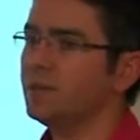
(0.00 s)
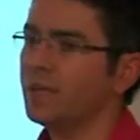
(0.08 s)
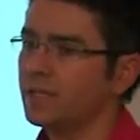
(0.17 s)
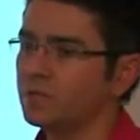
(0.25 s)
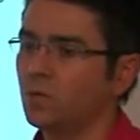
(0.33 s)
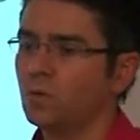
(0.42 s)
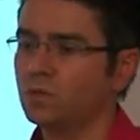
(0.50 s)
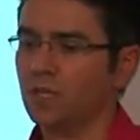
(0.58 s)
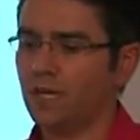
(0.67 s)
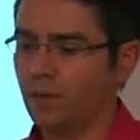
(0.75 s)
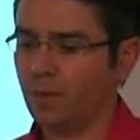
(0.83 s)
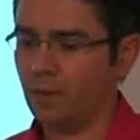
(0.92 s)
that's
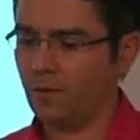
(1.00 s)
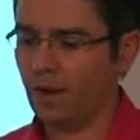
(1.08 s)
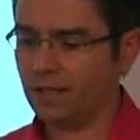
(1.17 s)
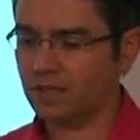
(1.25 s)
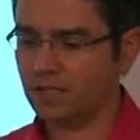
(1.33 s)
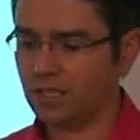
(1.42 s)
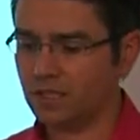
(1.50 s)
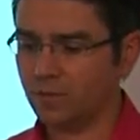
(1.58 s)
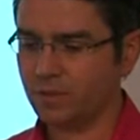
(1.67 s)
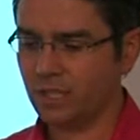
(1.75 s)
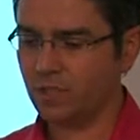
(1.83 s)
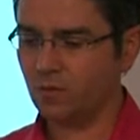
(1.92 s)
also going to be around
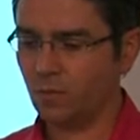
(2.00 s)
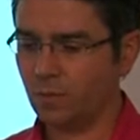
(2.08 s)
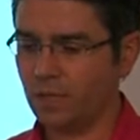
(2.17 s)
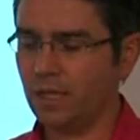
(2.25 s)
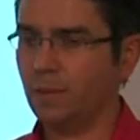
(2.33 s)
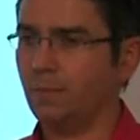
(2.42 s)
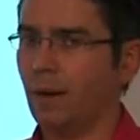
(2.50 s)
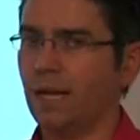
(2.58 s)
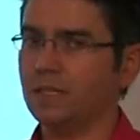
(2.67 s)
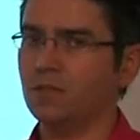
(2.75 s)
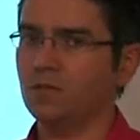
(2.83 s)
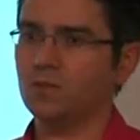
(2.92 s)
6% normally,
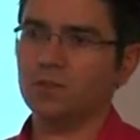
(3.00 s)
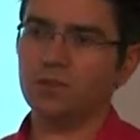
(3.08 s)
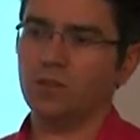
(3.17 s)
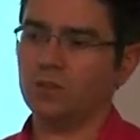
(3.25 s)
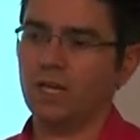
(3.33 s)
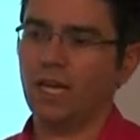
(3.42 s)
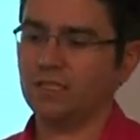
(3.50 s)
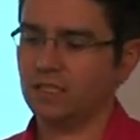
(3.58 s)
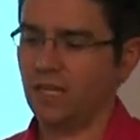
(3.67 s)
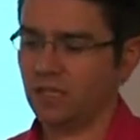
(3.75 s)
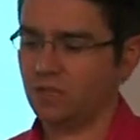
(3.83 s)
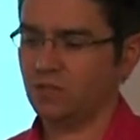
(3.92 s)
but there is no tax
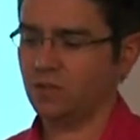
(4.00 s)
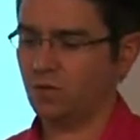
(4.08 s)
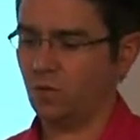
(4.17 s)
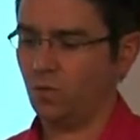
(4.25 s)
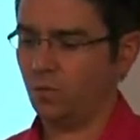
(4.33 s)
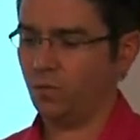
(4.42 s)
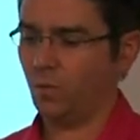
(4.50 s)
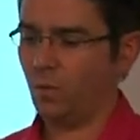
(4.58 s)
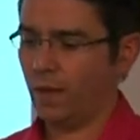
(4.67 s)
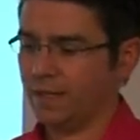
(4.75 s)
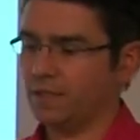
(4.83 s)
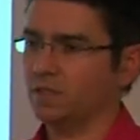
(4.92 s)
deductions at all
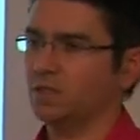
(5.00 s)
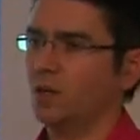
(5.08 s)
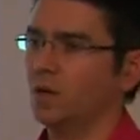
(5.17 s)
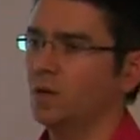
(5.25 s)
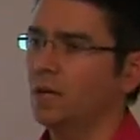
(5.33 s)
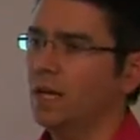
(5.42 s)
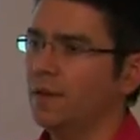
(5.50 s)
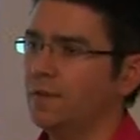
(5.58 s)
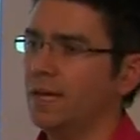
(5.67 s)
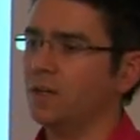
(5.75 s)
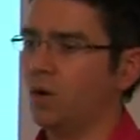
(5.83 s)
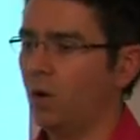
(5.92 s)
for that. So
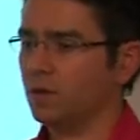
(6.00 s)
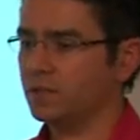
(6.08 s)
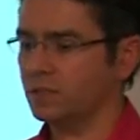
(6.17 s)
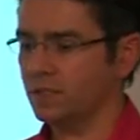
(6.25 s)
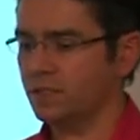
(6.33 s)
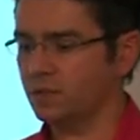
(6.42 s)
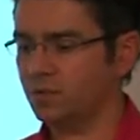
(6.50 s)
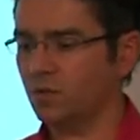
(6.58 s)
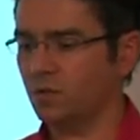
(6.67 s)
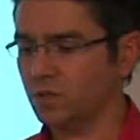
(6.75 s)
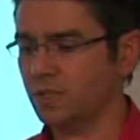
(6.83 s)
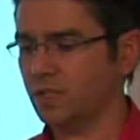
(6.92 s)
that cost is
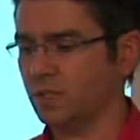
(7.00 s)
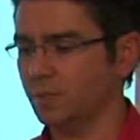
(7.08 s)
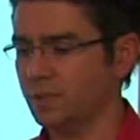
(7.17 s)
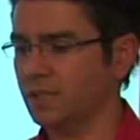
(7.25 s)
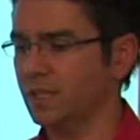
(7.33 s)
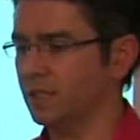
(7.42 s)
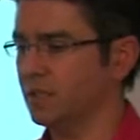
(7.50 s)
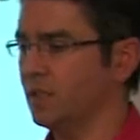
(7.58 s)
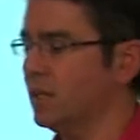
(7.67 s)
still 6%.